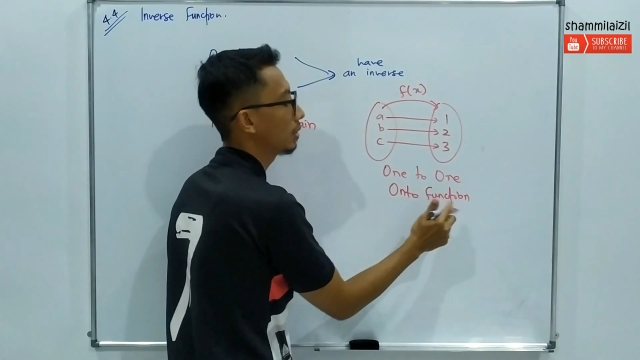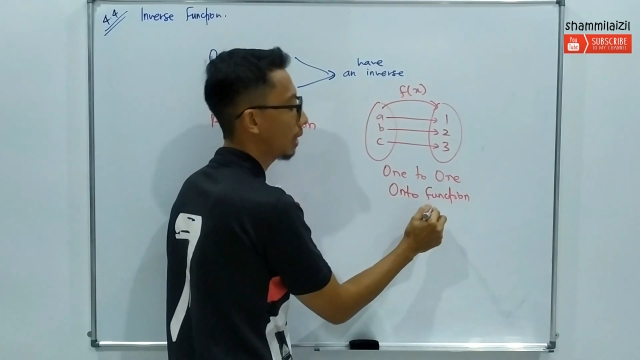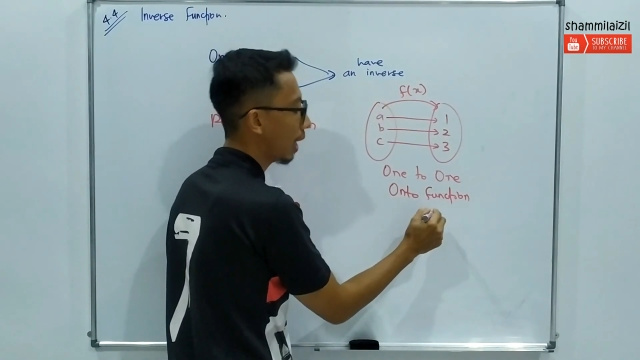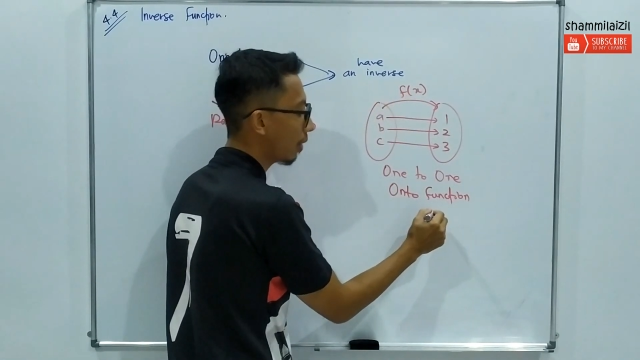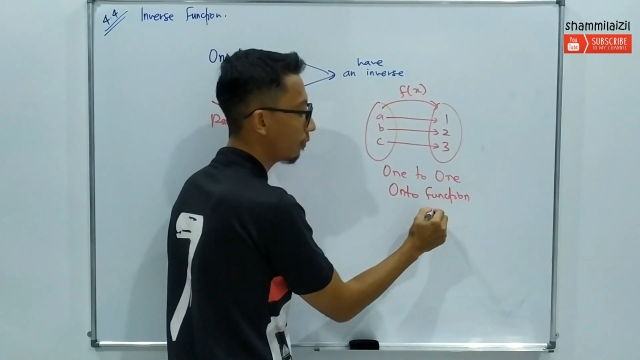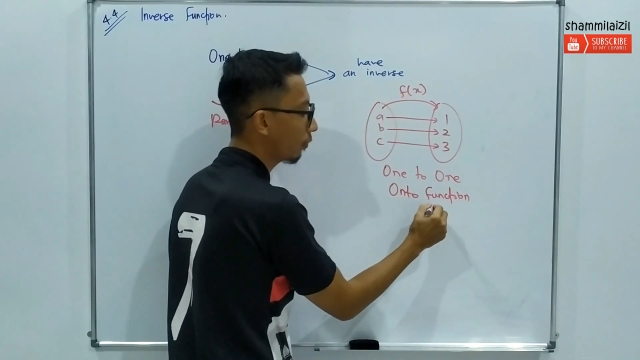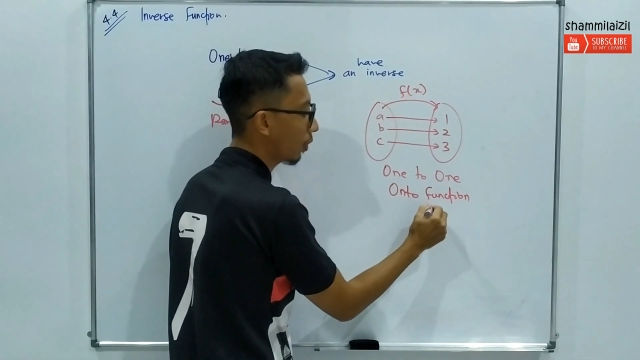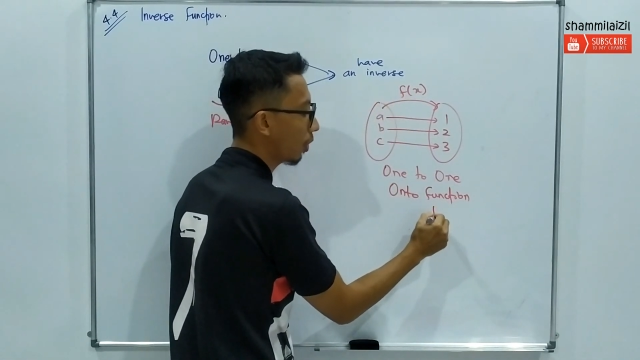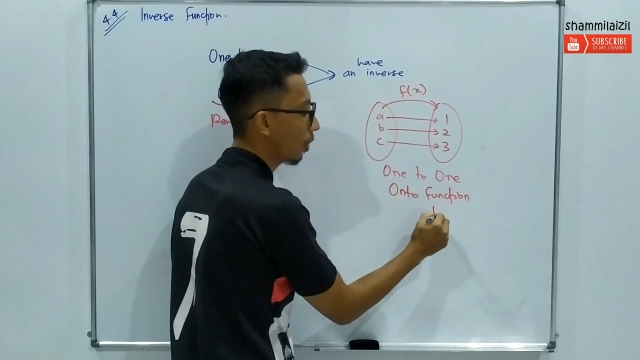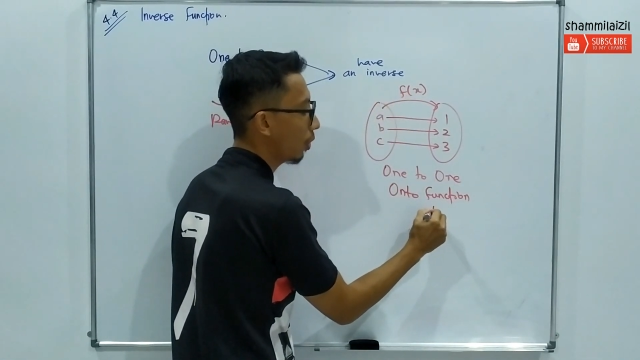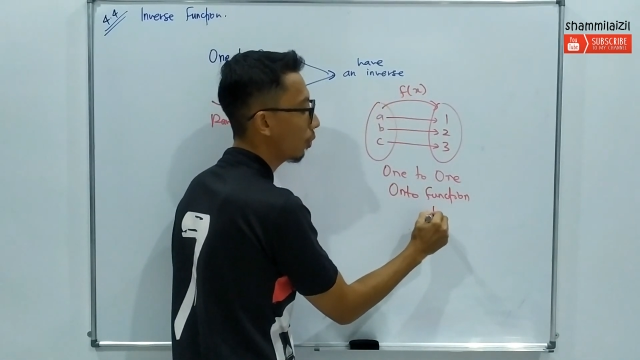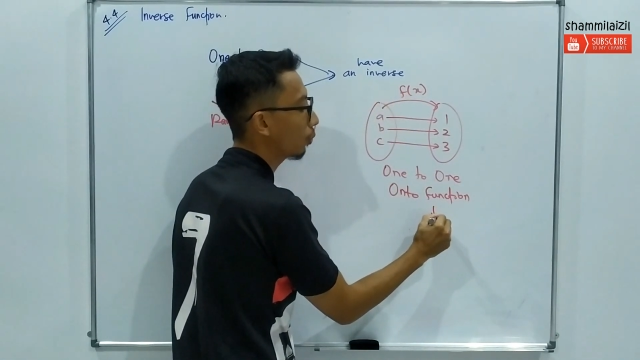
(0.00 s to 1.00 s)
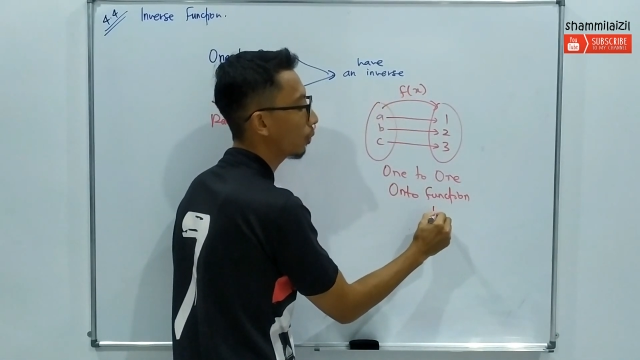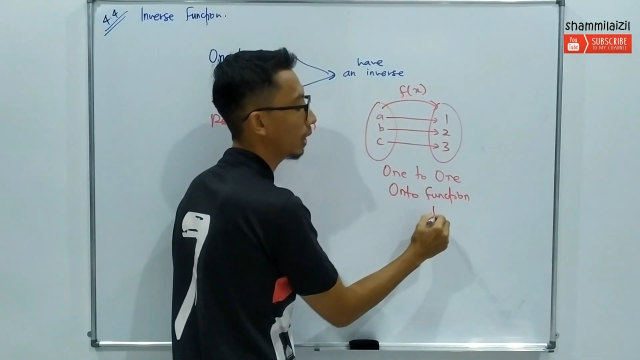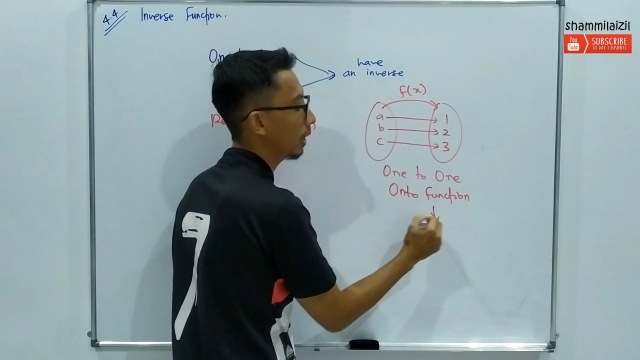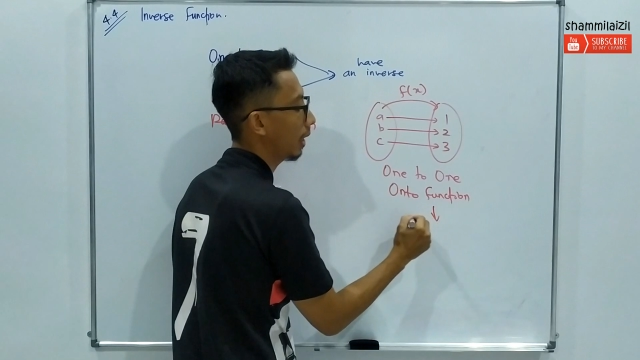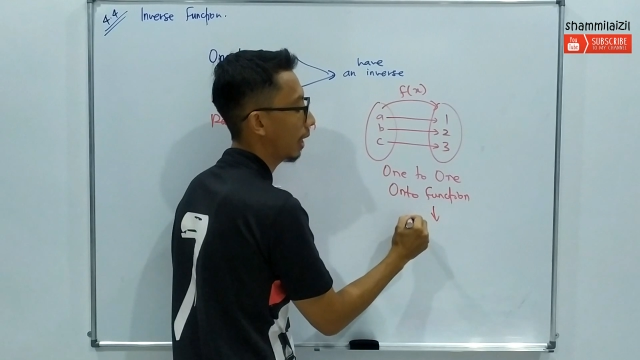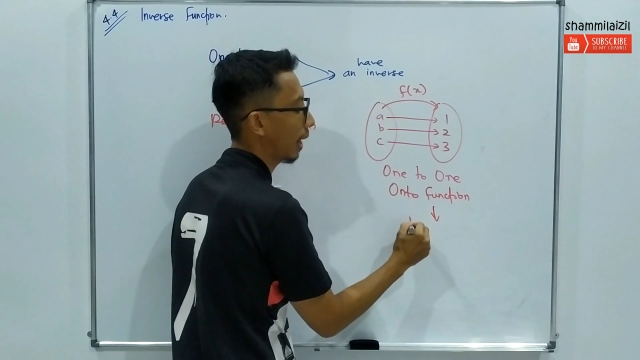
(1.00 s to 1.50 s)
therefore
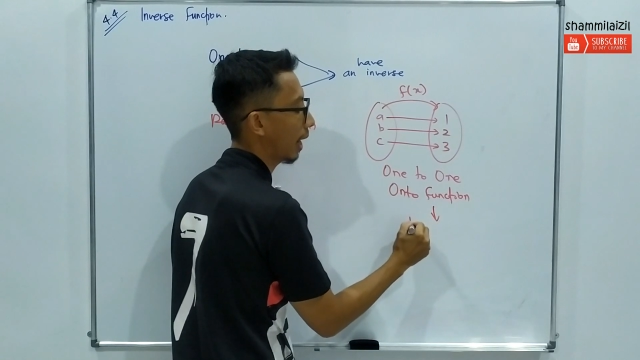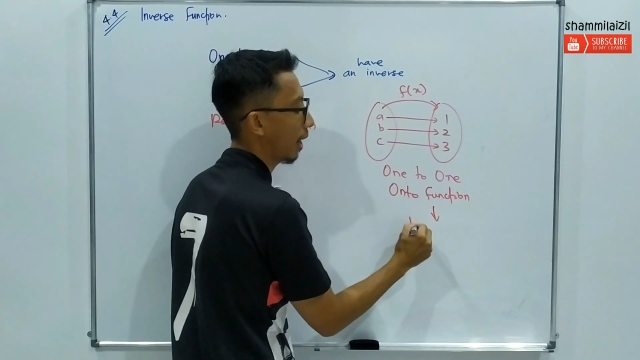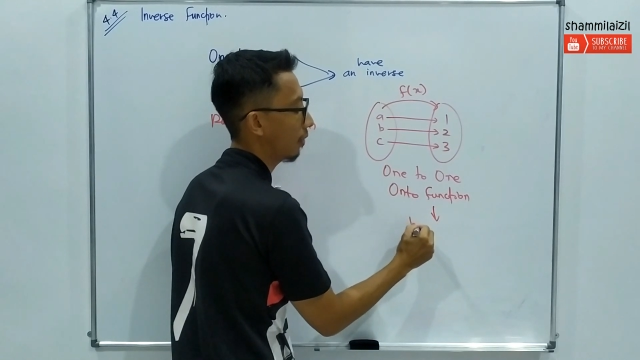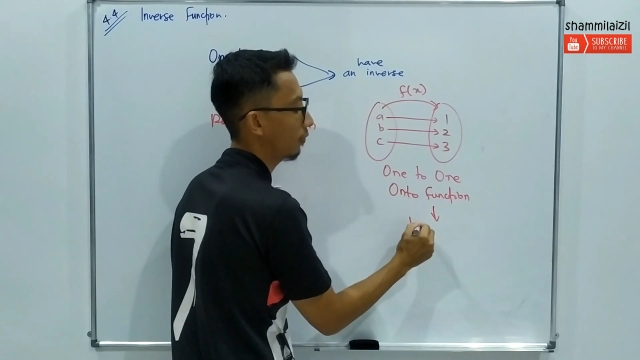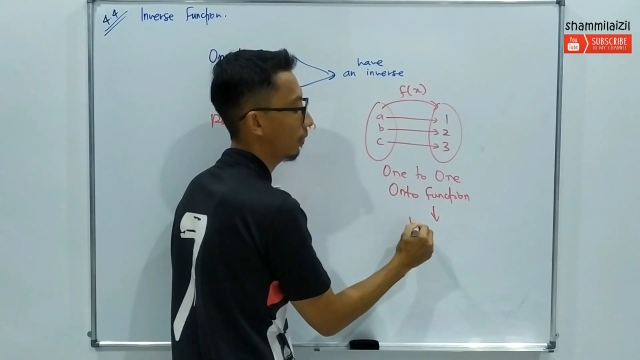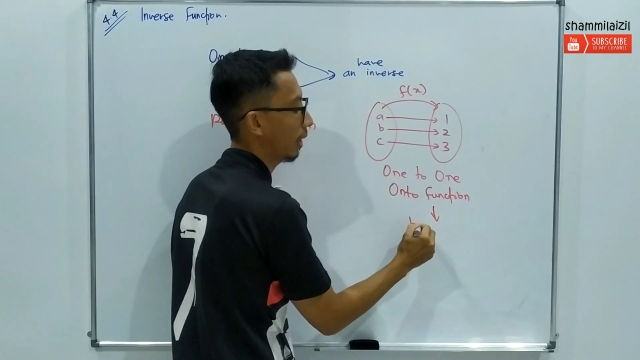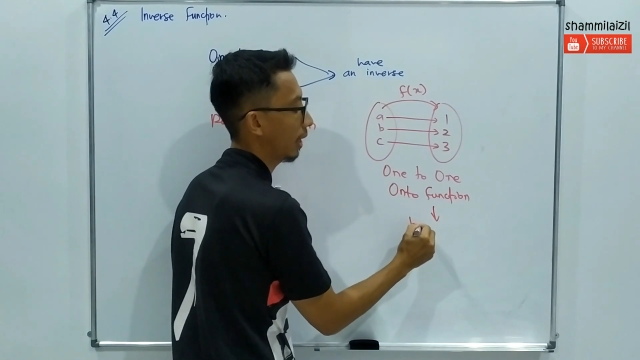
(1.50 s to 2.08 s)
we have